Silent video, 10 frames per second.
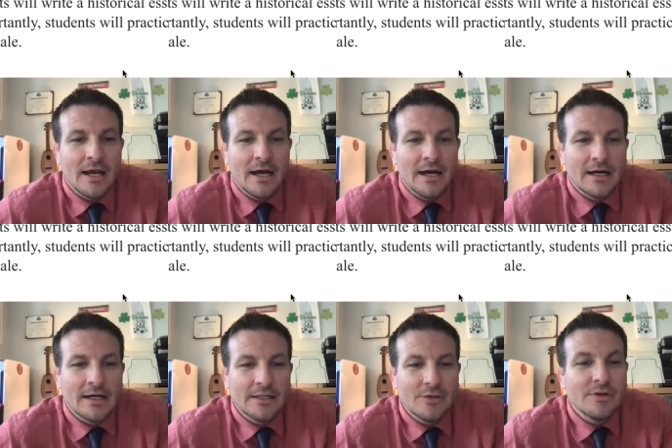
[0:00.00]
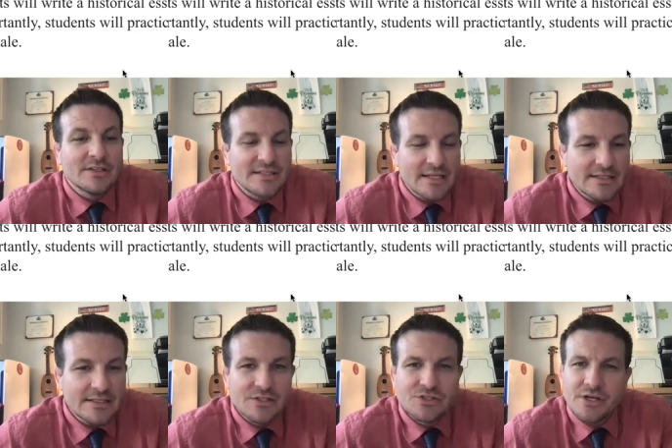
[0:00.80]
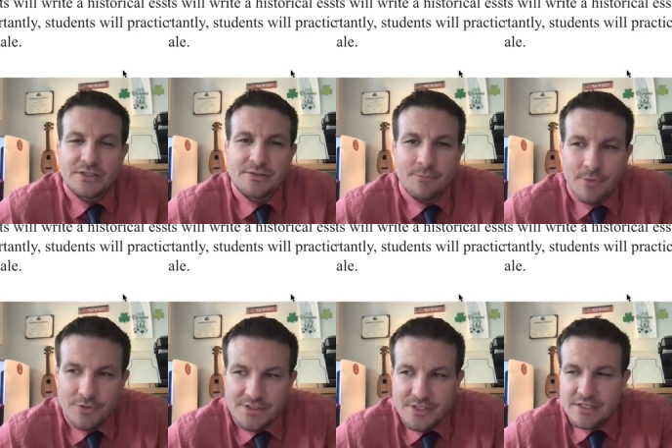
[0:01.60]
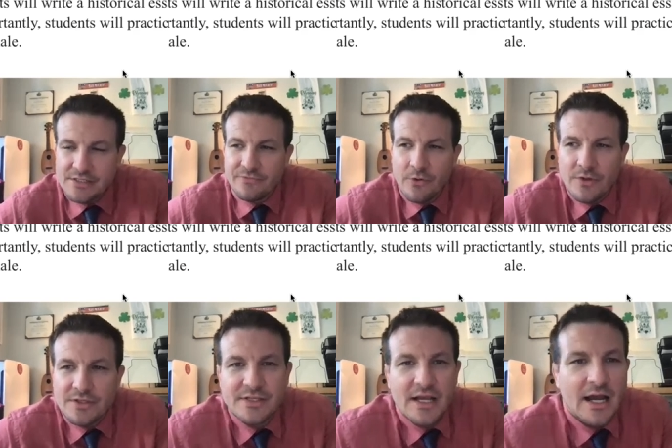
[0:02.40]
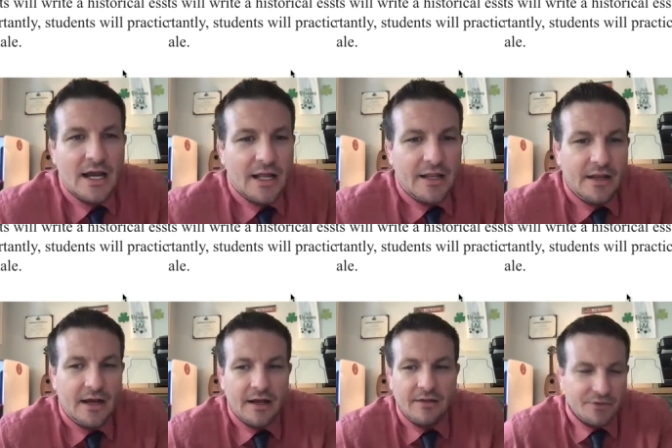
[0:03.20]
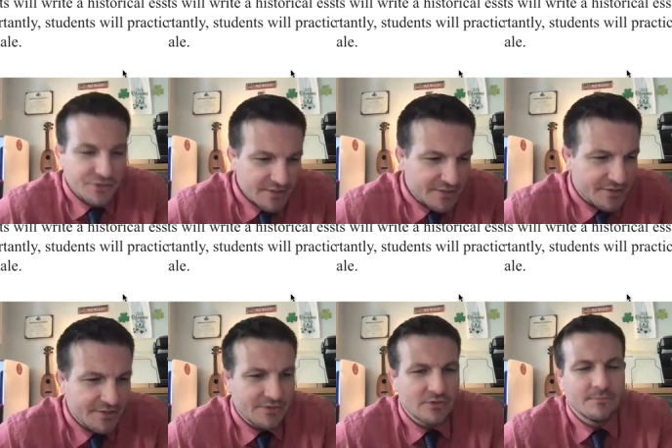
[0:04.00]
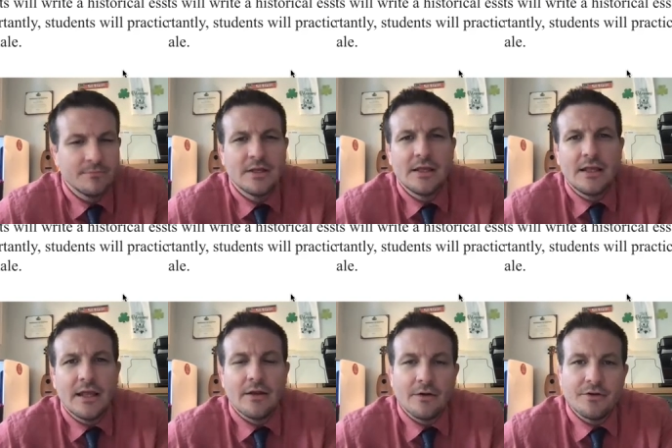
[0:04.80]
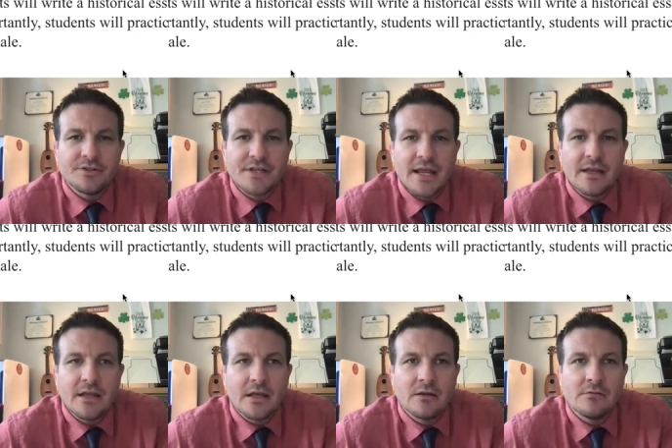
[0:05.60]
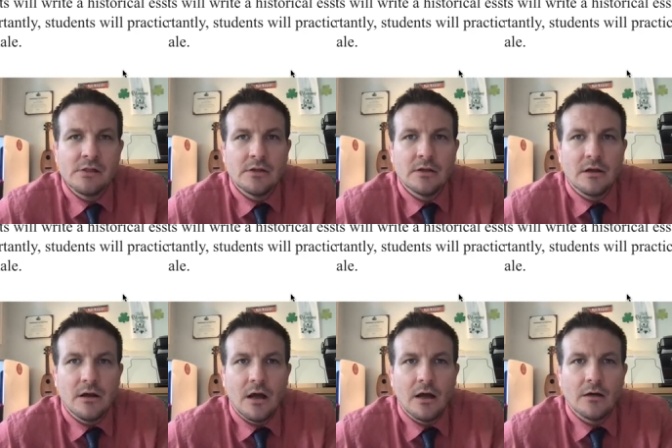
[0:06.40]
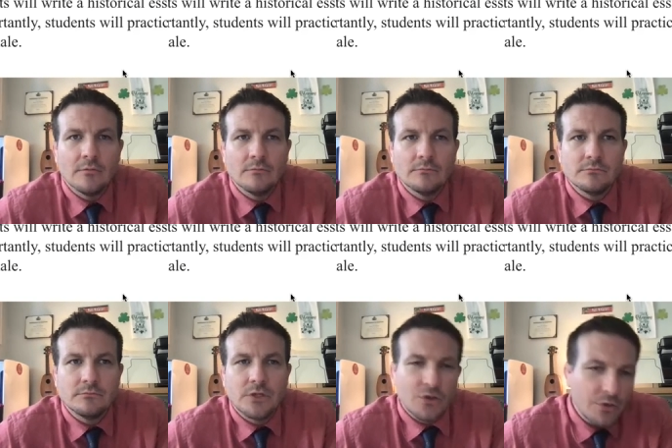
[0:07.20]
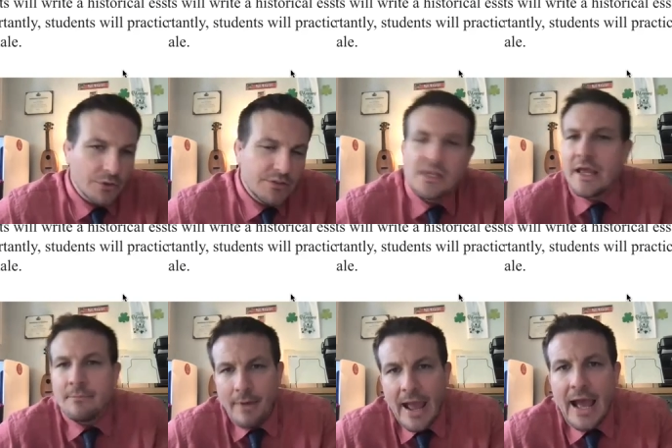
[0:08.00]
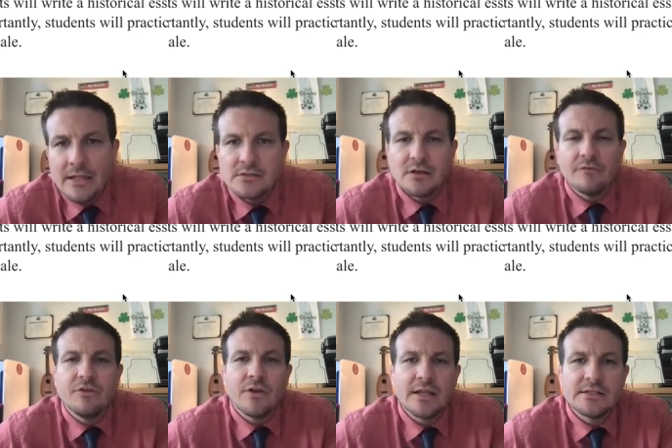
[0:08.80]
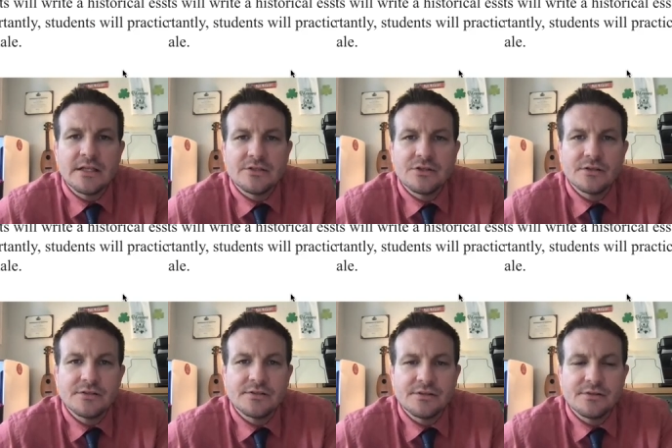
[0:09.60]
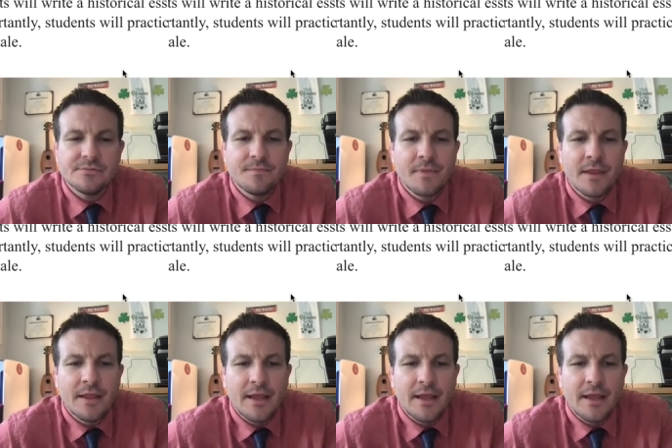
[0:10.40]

Unit 6 is Just Mercy. It's a focus on the justice system and understanding the goods and bads of the United States justice system.